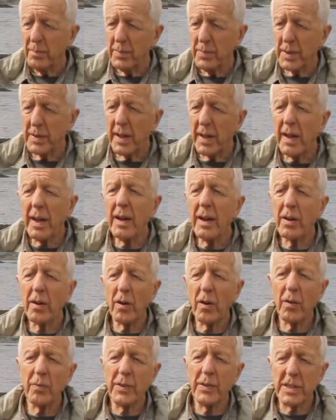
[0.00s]
But
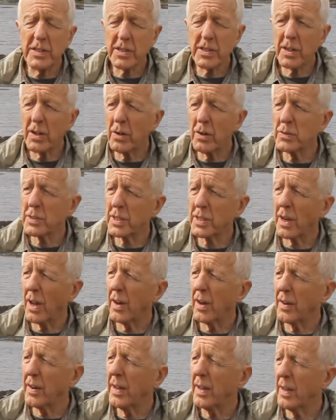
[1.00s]
here on this
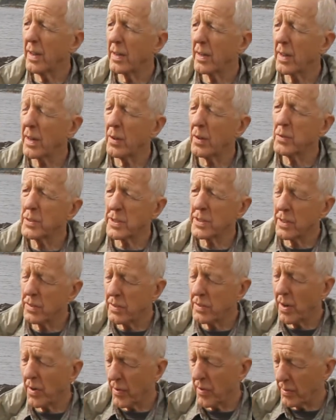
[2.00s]
coastline here, close to
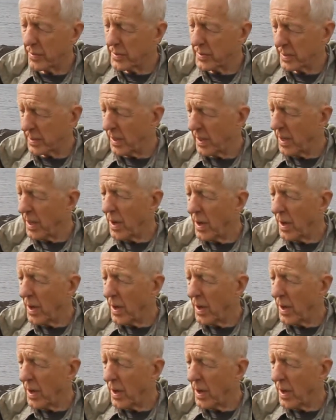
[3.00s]
Durrus,